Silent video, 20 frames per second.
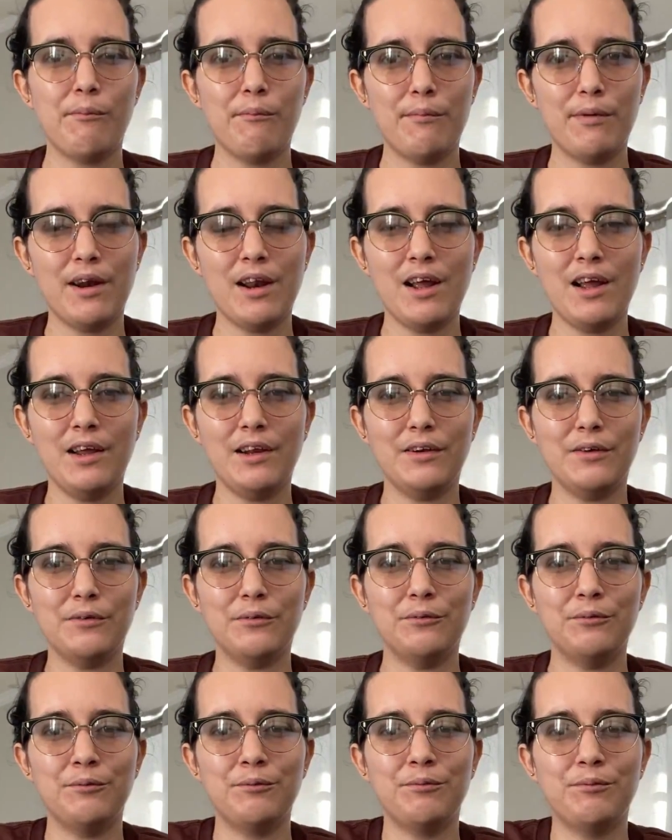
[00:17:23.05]
But I
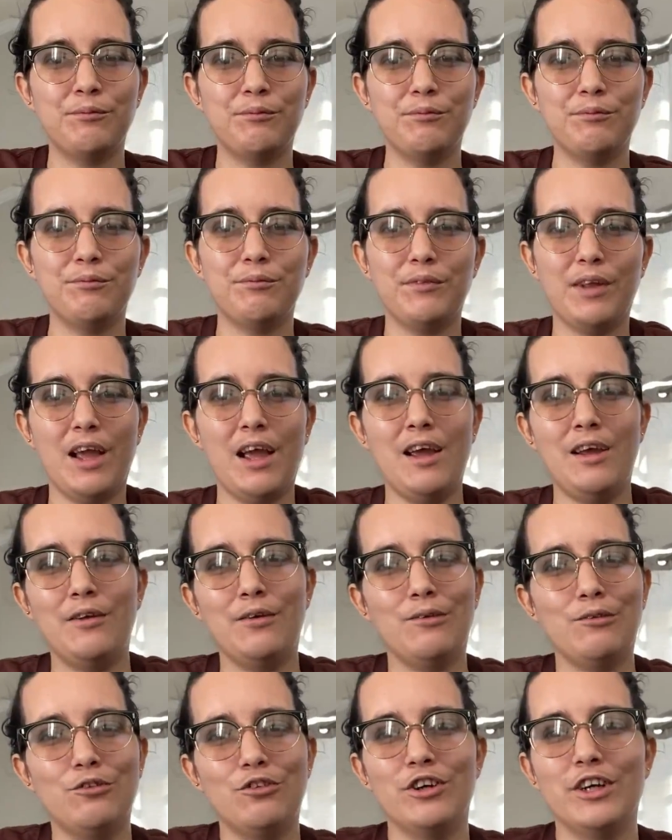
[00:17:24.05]
know. I
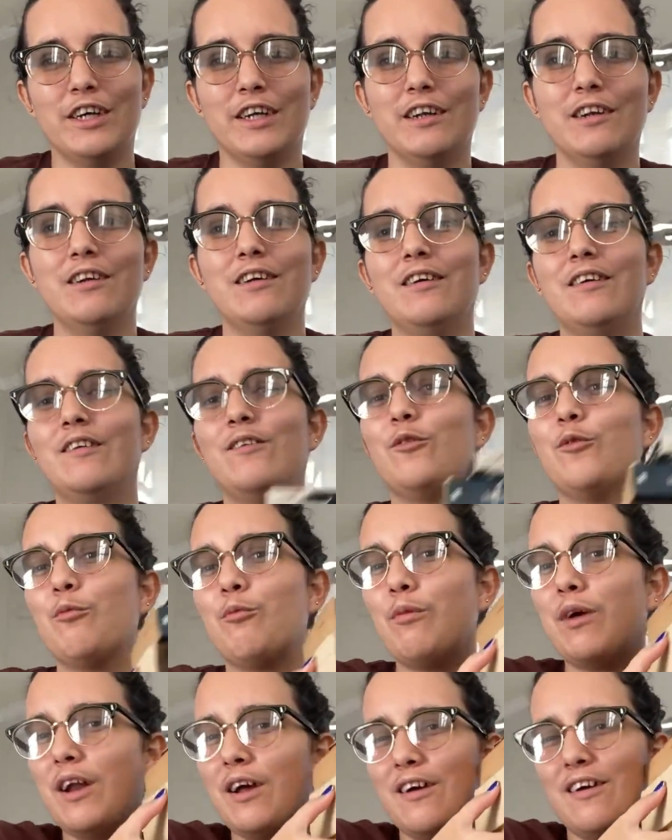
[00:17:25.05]
know dread.
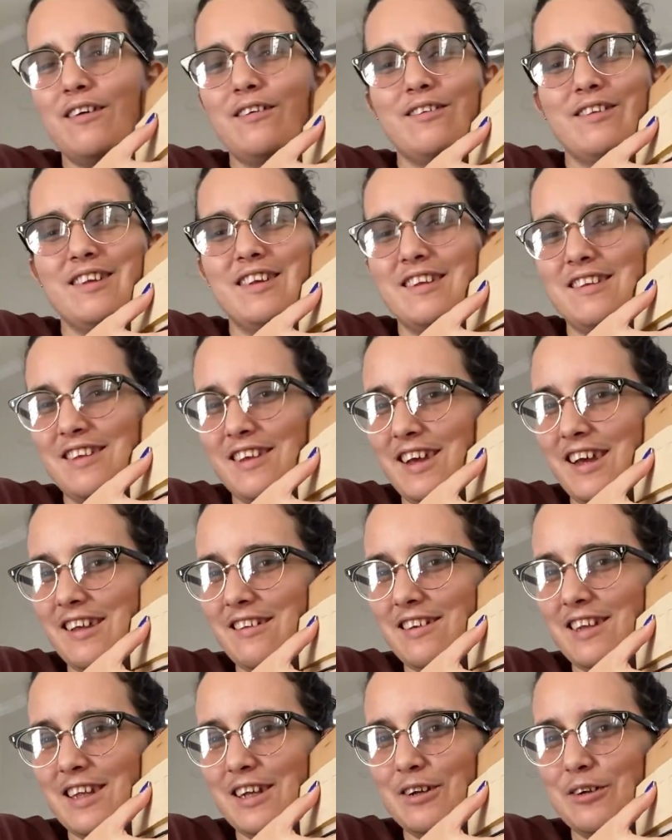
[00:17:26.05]
But uh, see you
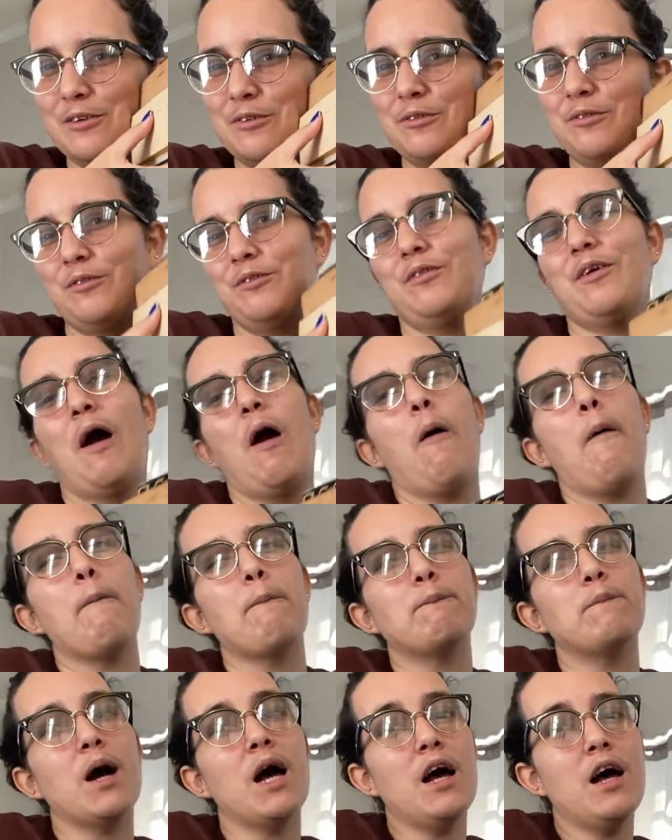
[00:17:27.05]
guys later.
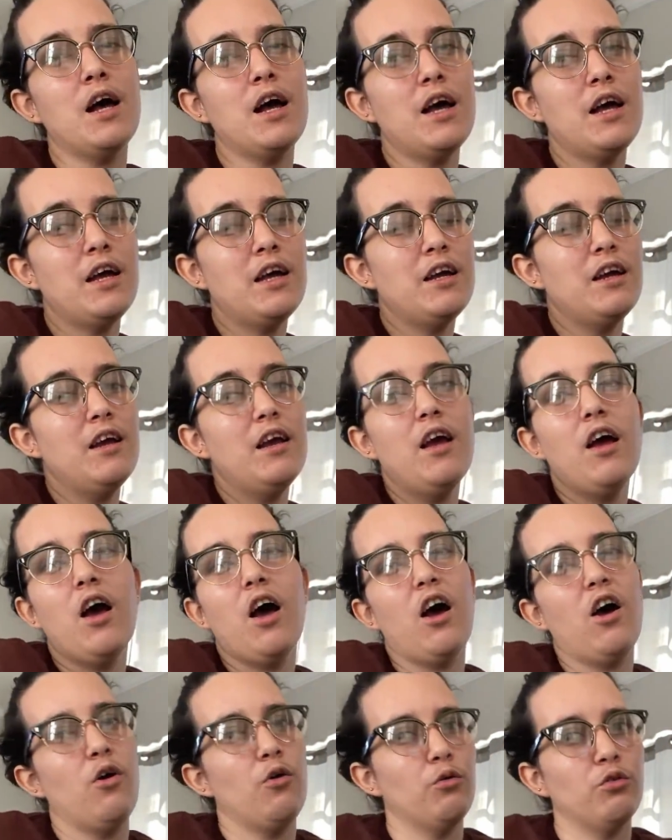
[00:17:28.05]
Bye.
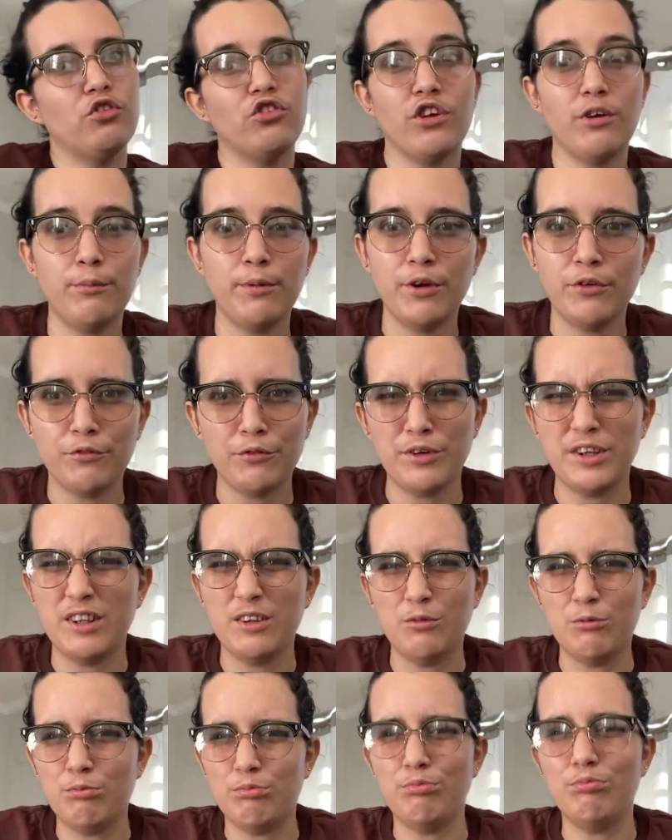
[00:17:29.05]
Oh, should I be a
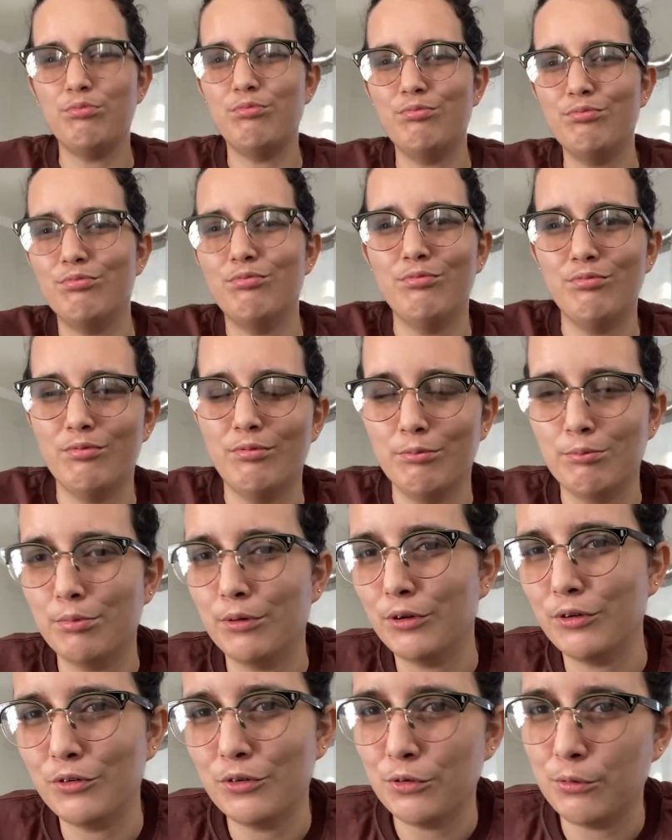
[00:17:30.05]
real
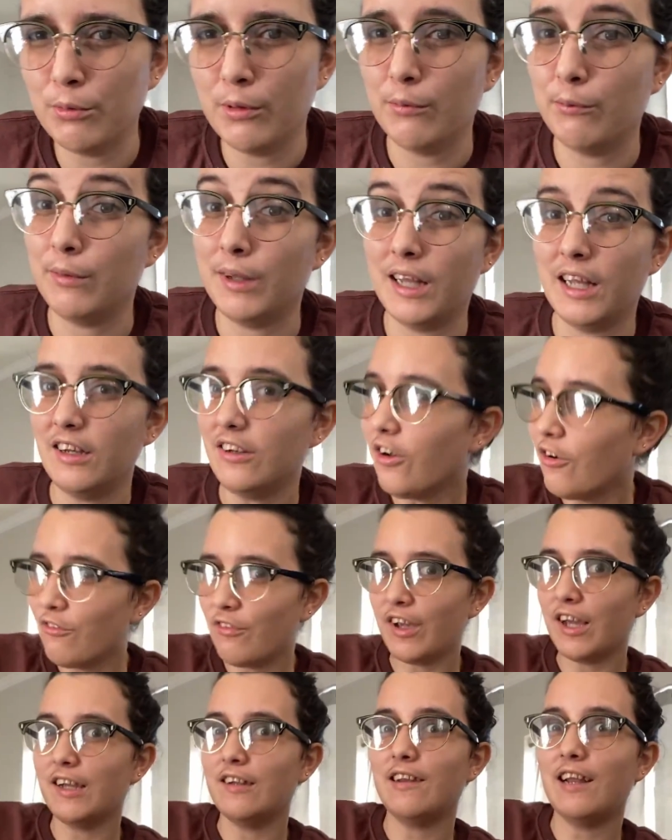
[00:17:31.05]
booktuber and be like, don't
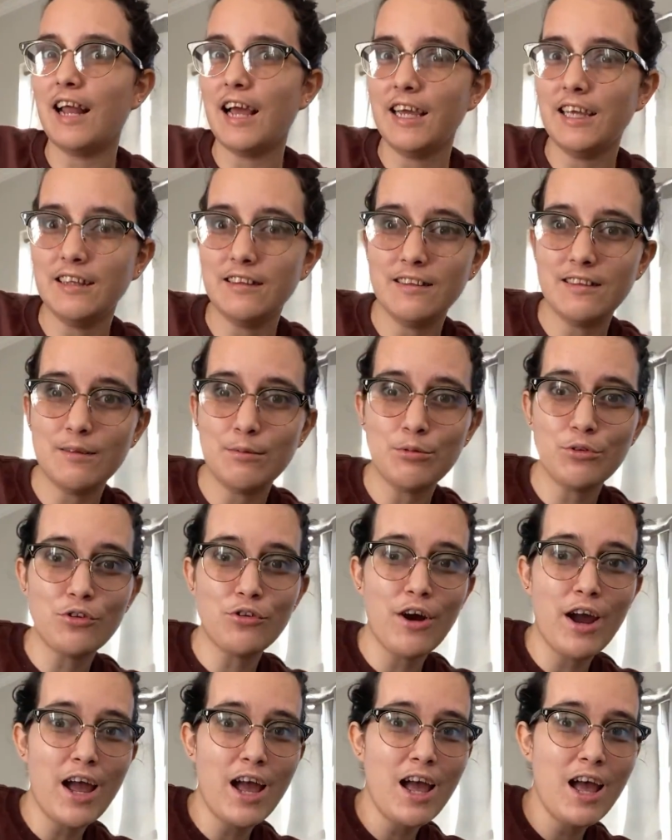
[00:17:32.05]
forget to like and
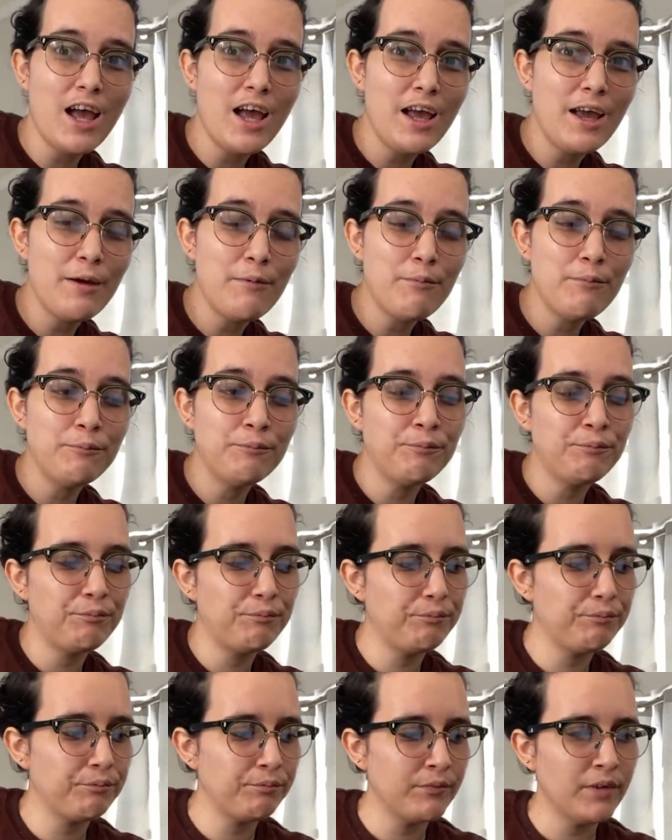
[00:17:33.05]
subscribe?
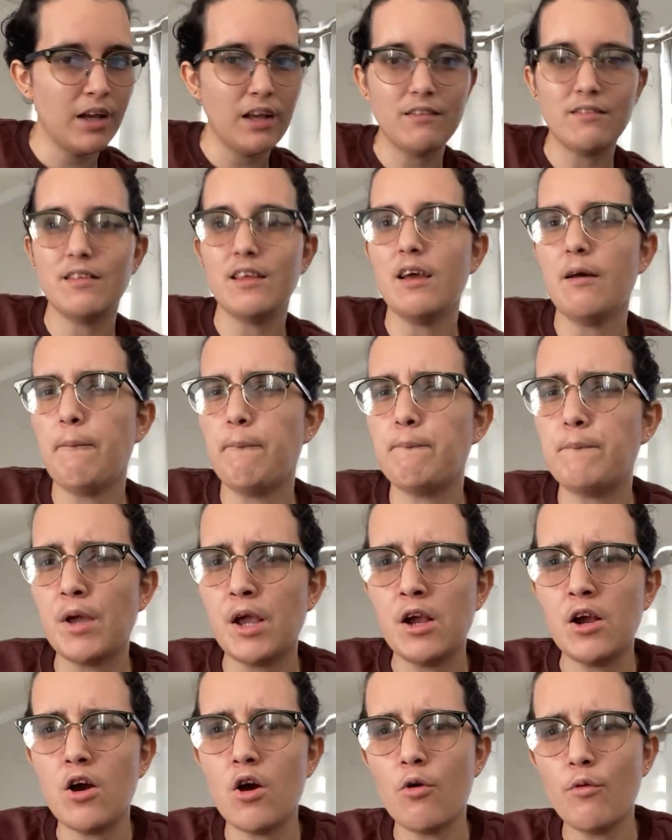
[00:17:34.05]
Is there a
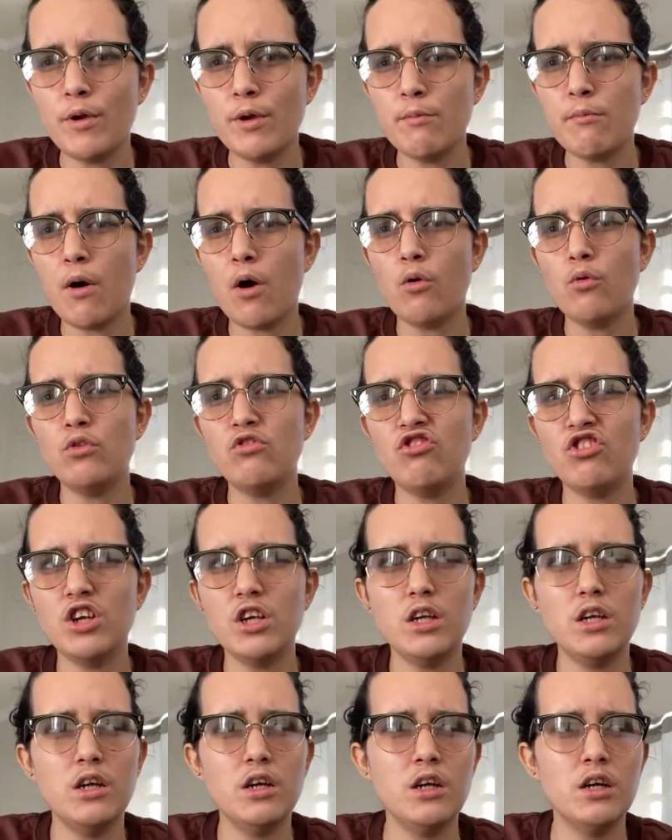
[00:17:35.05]
bingo
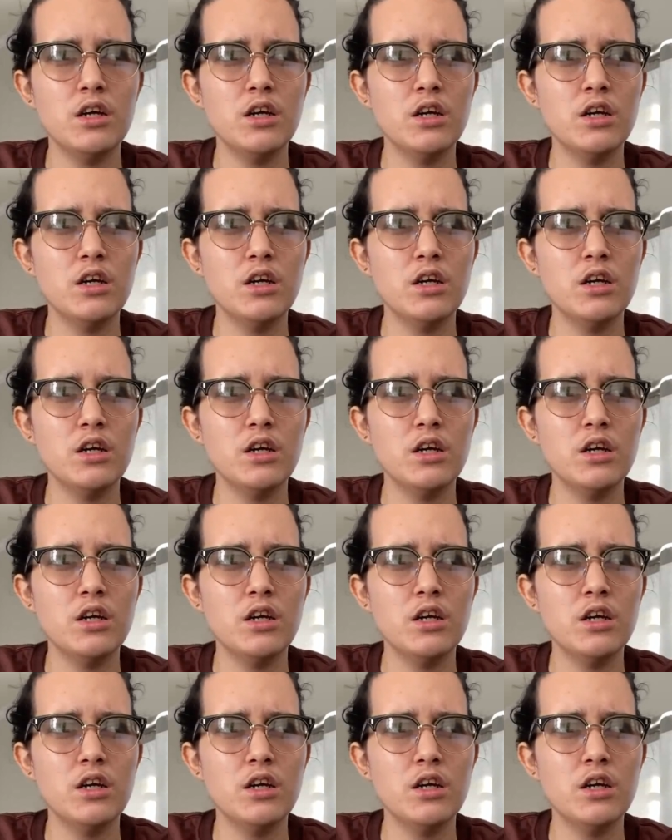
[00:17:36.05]
emoji?